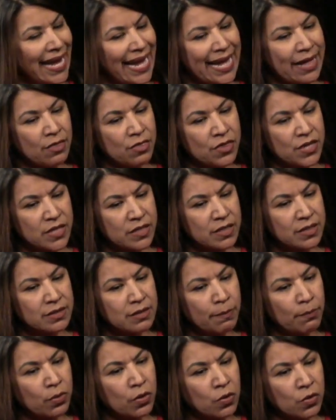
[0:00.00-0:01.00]
And this is
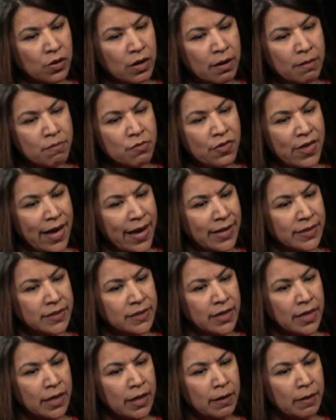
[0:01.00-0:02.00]
a program
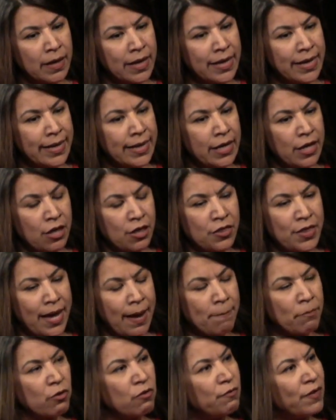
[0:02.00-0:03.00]

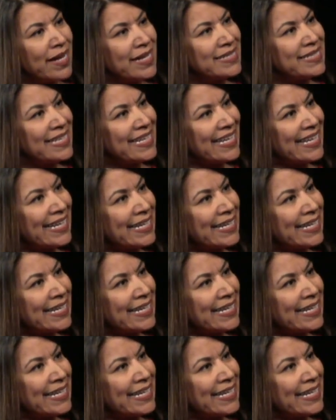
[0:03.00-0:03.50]
that provides